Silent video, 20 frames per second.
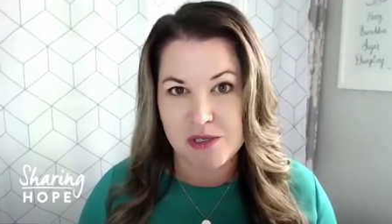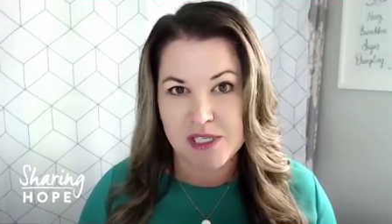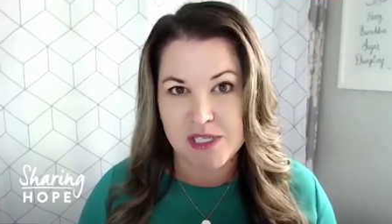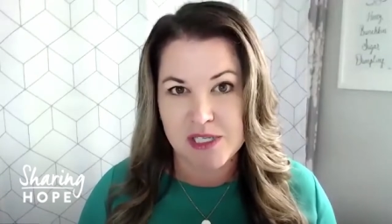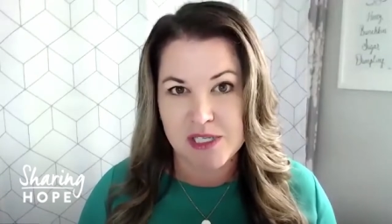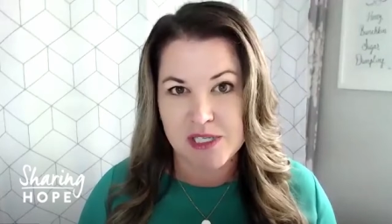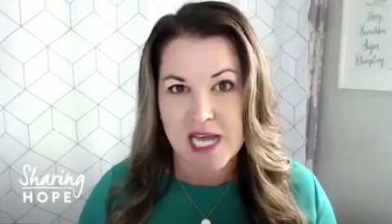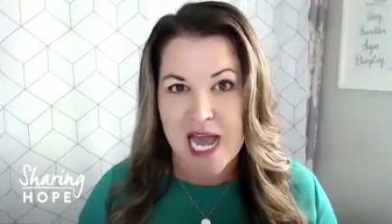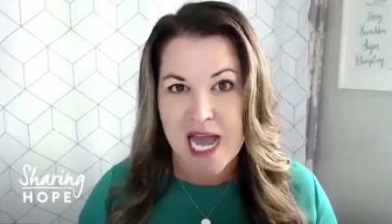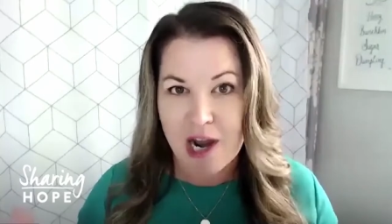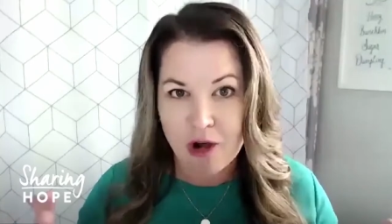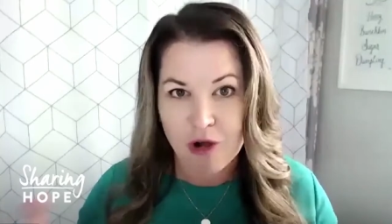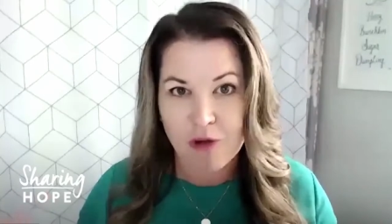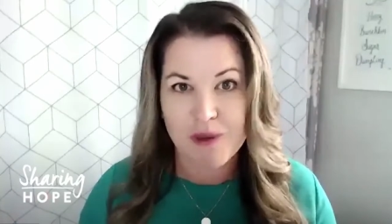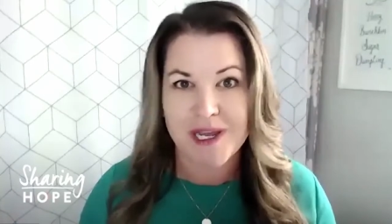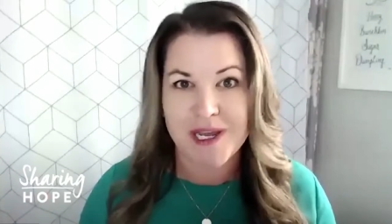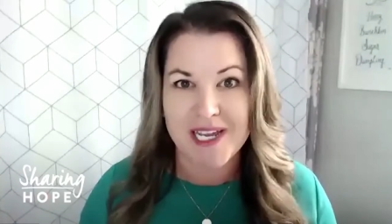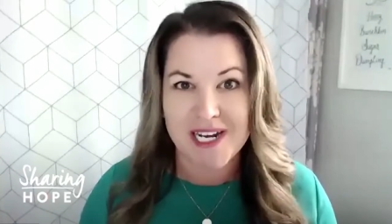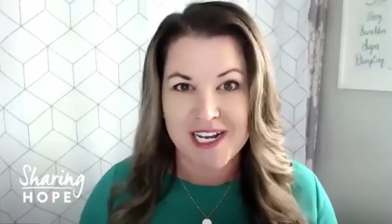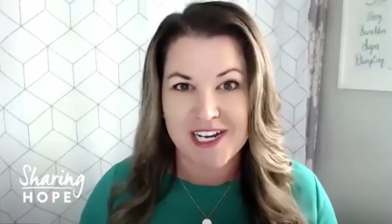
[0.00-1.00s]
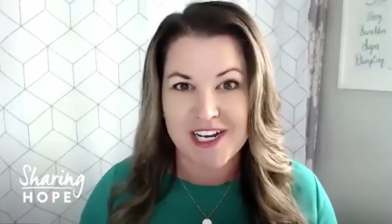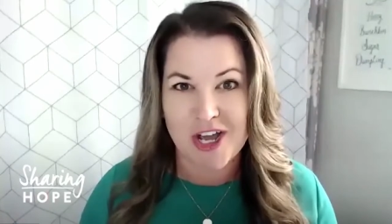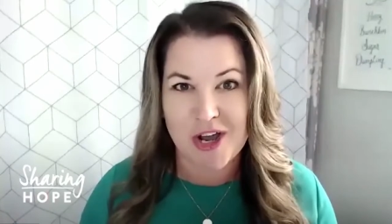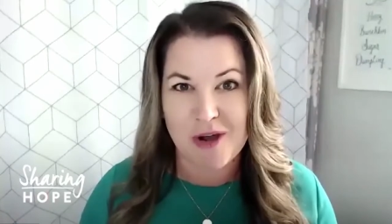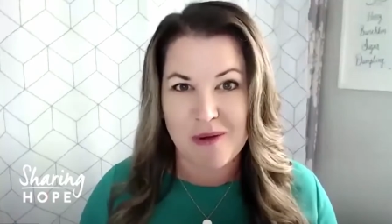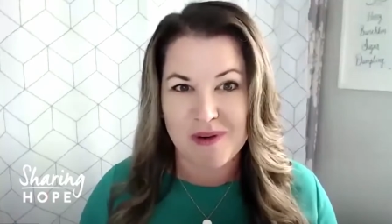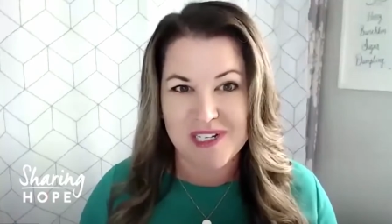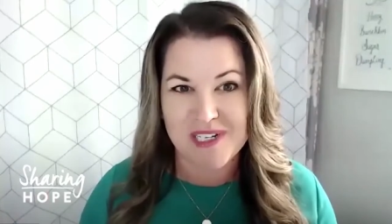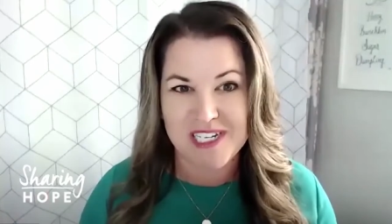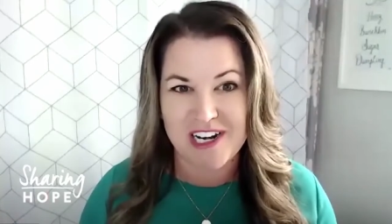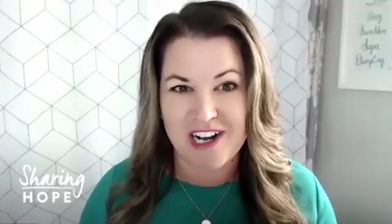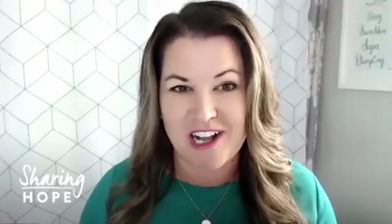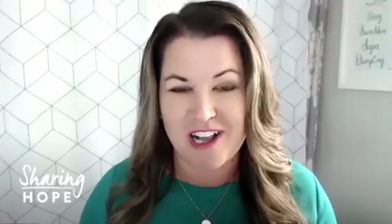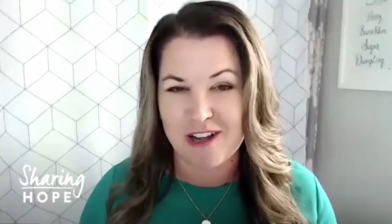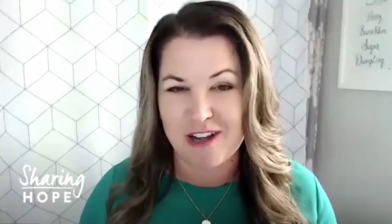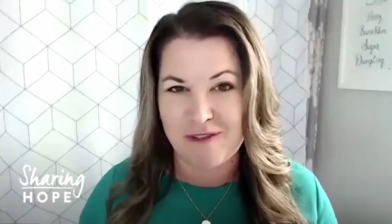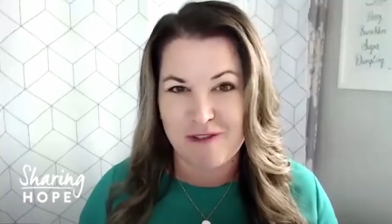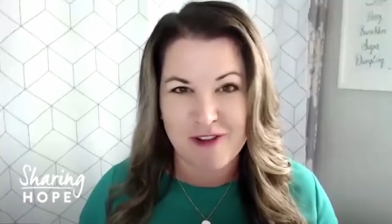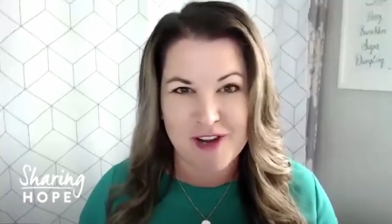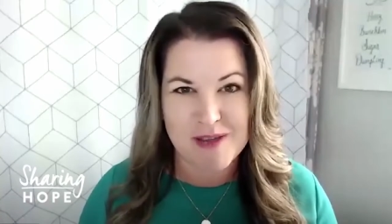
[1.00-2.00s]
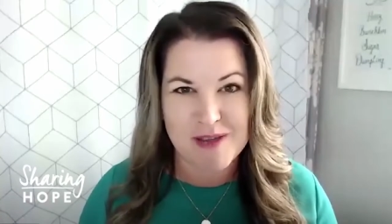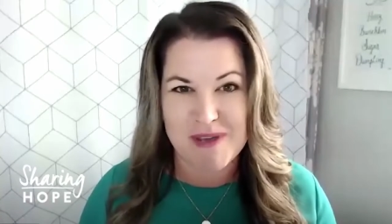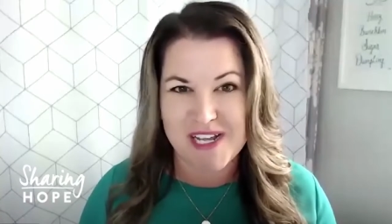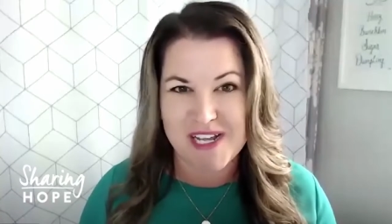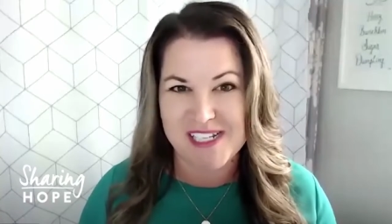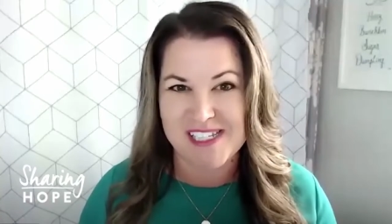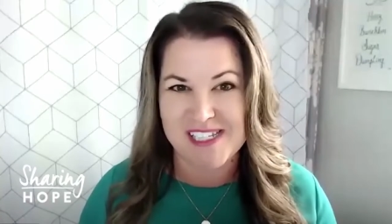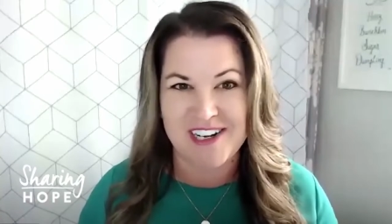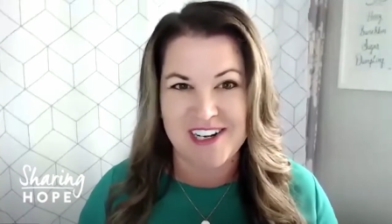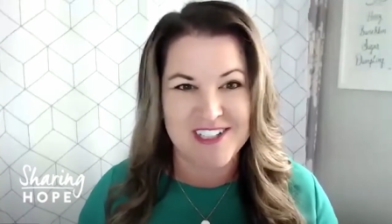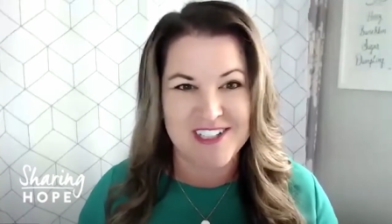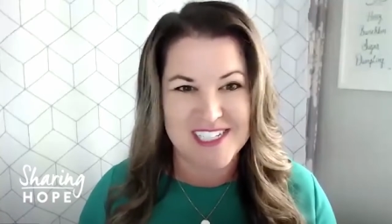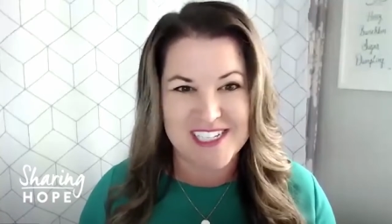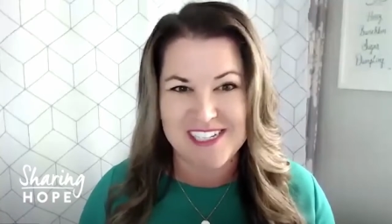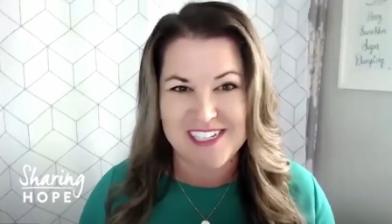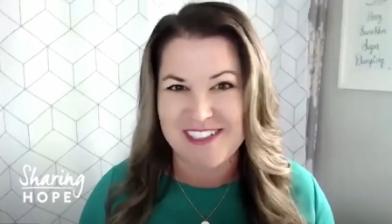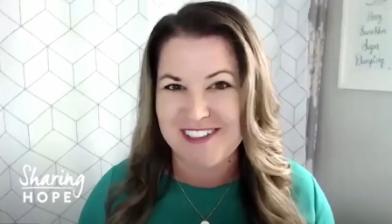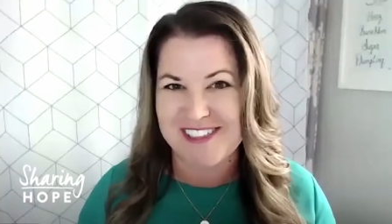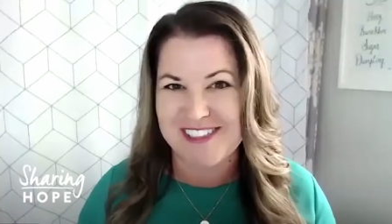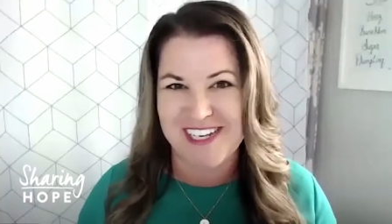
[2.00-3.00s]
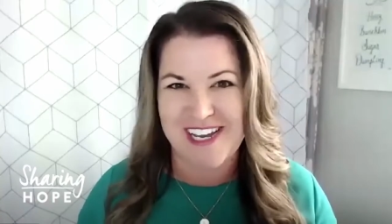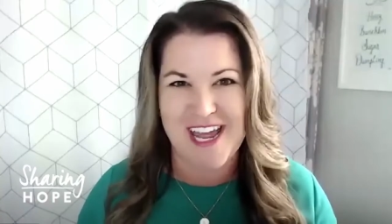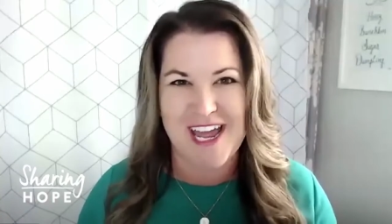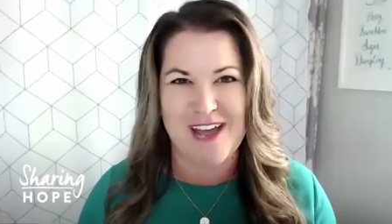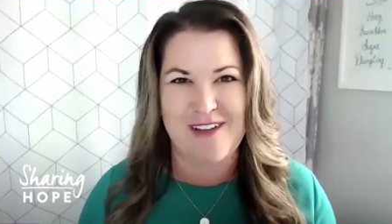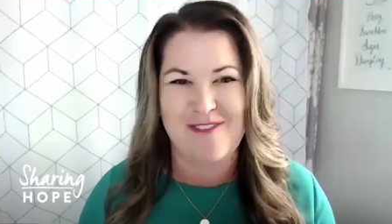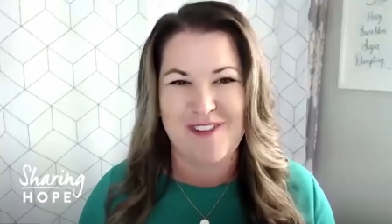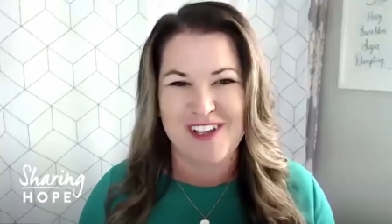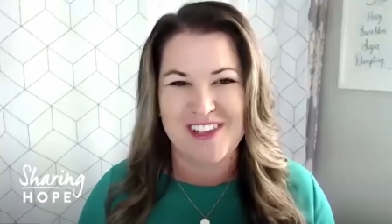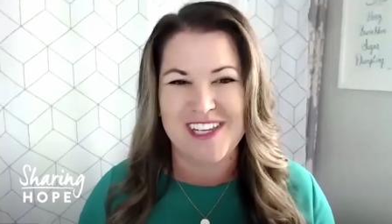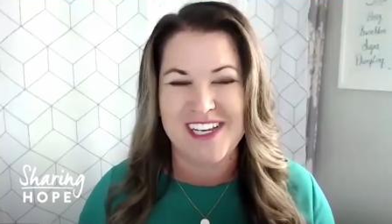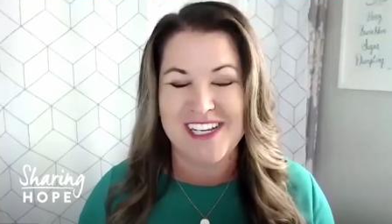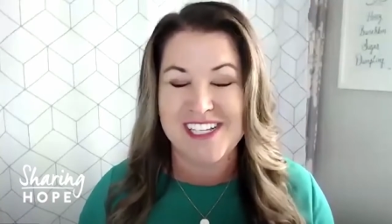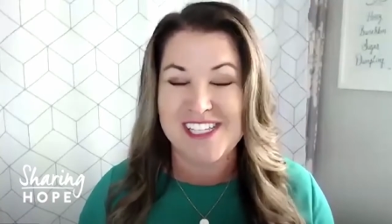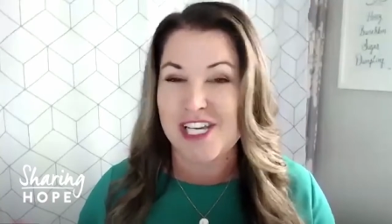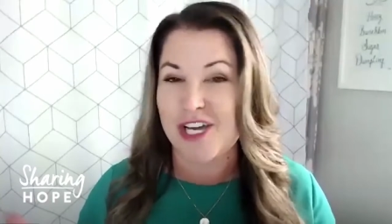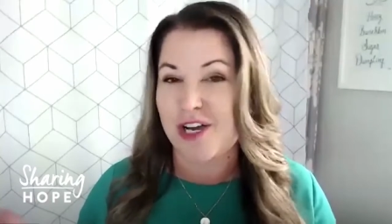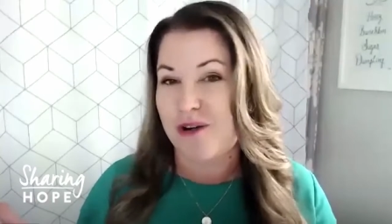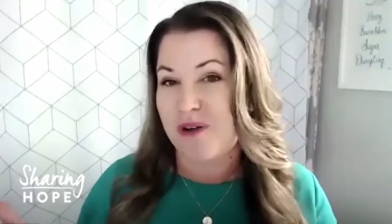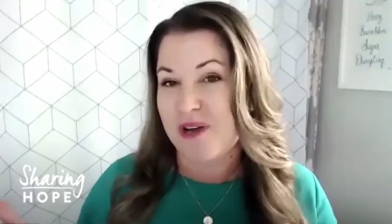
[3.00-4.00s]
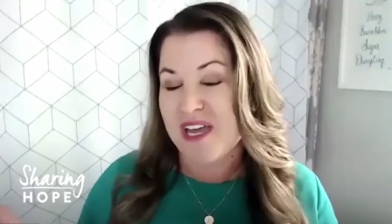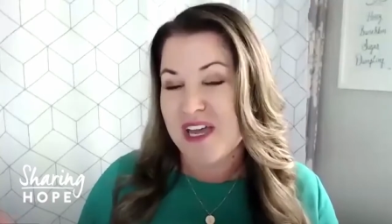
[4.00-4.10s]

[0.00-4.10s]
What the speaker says: is how are we going to know when to get all our freebies and our deals and everything? So